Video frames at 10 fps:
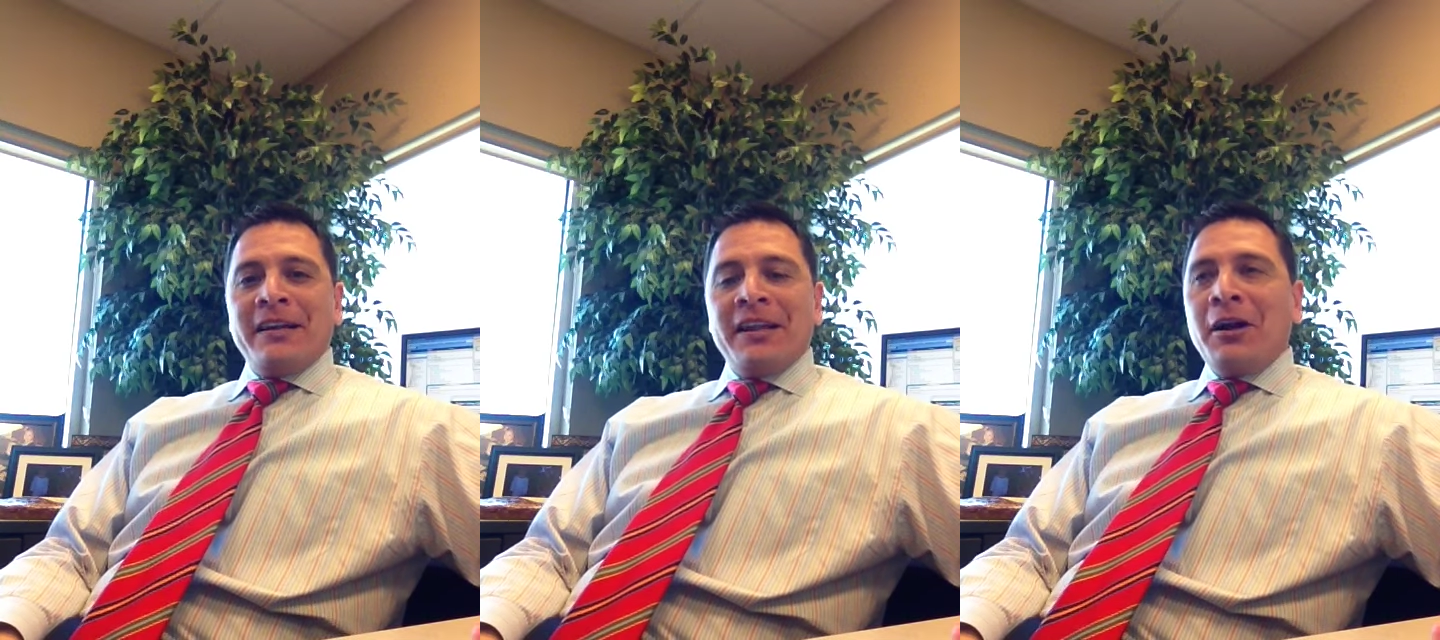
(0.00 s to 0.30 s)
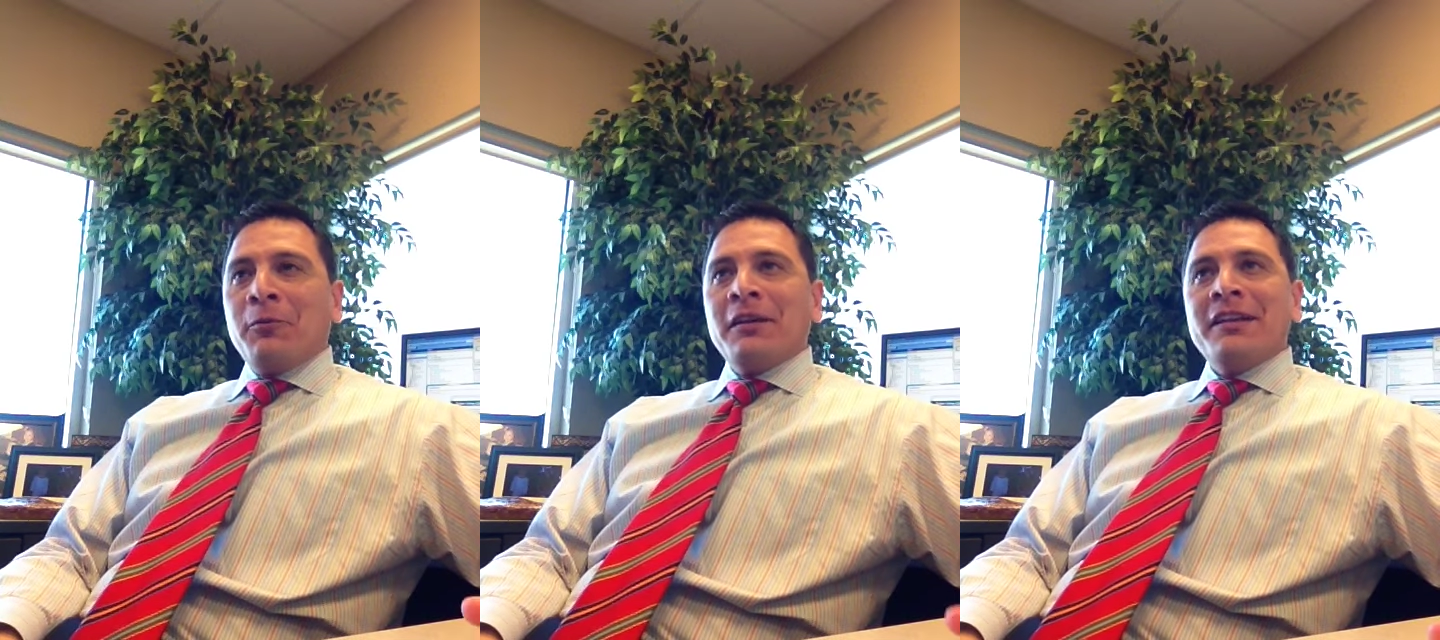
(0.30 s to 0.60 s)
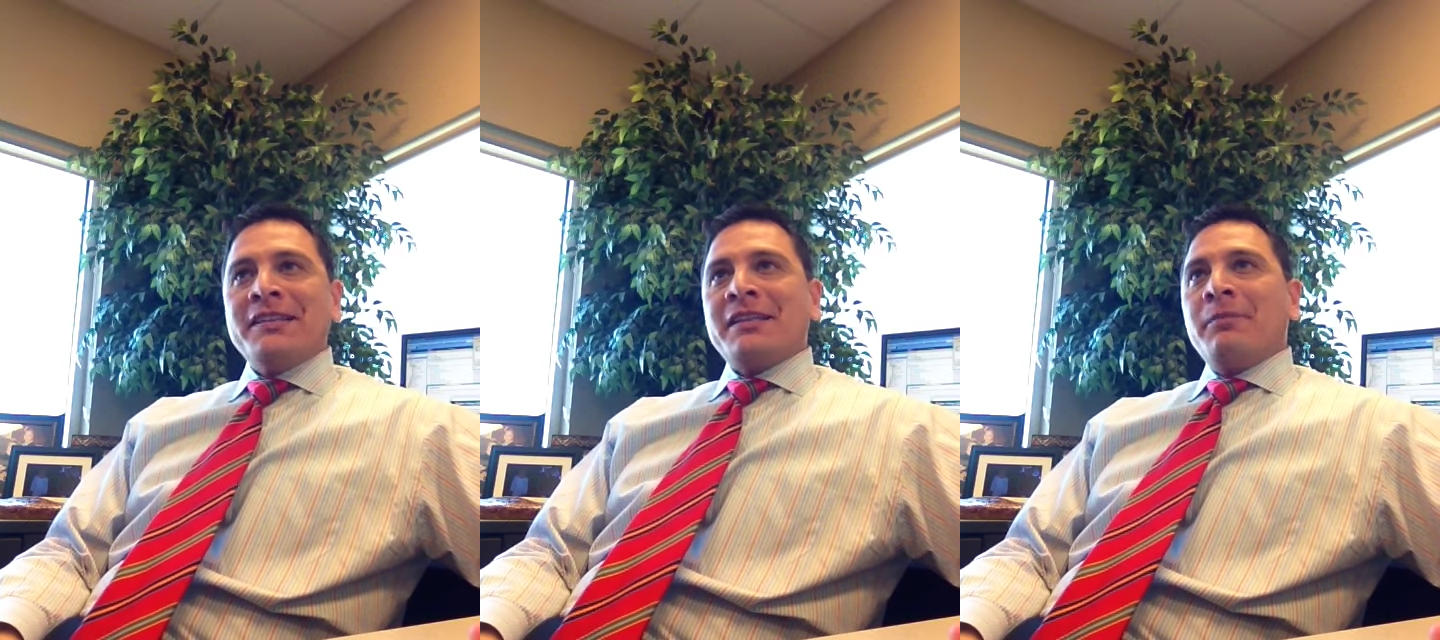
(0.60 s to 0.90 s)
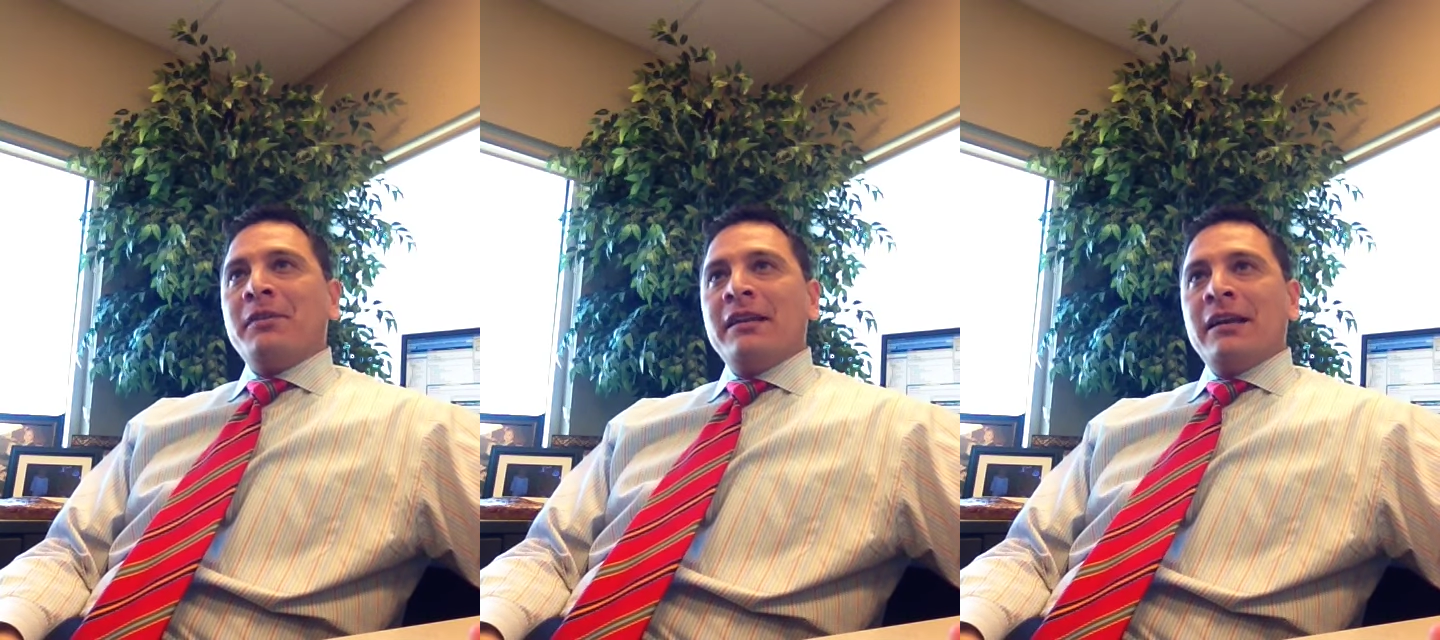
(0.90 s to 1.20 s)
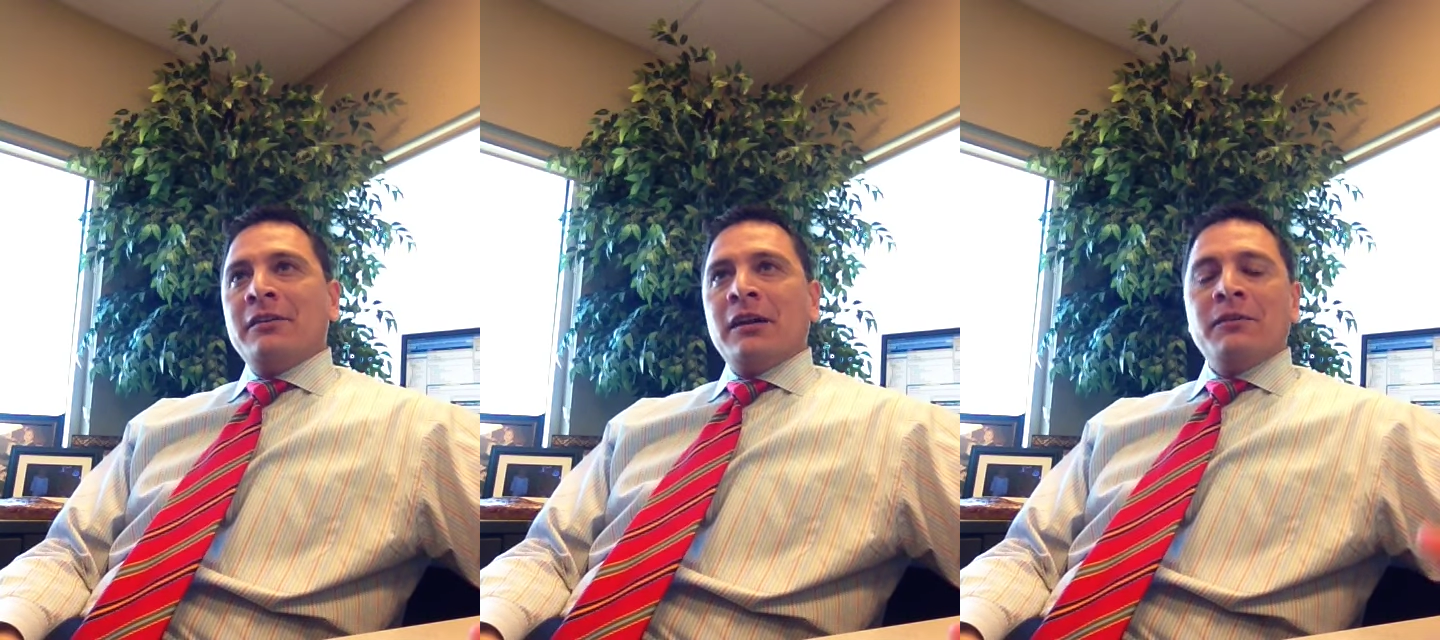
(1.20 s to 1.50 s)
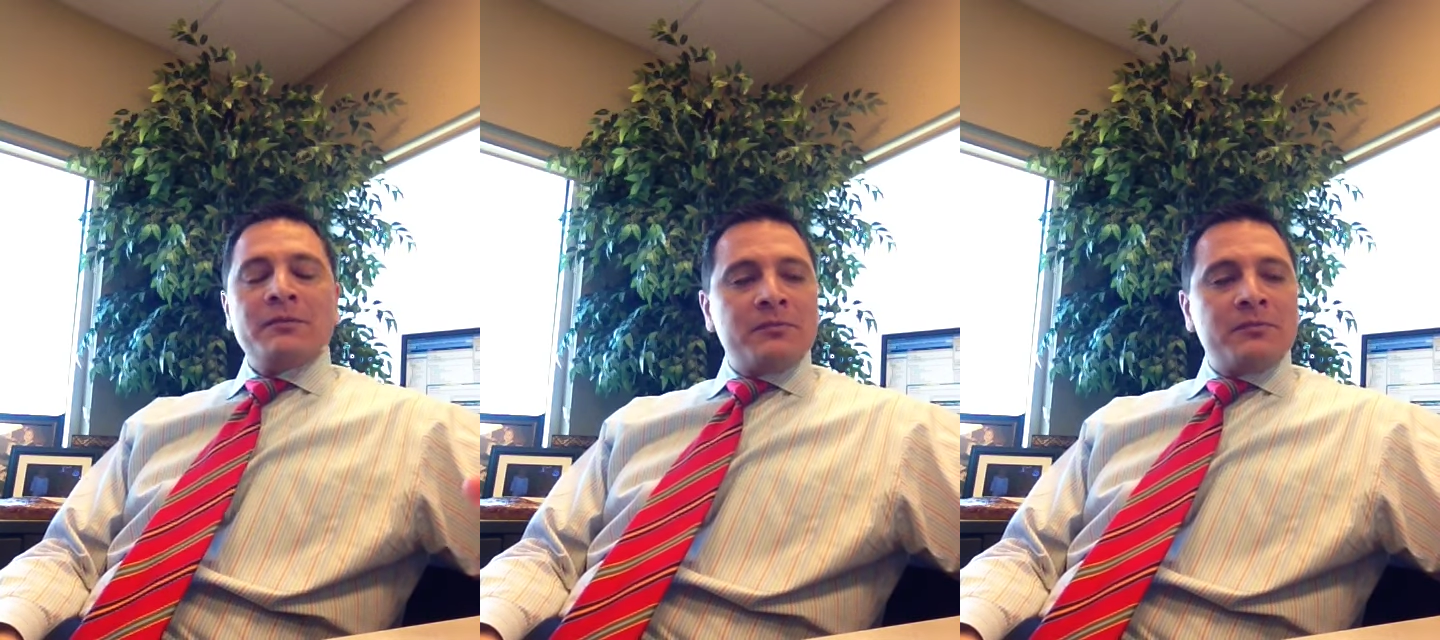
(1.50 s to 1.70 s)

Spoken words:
And then I realized something. A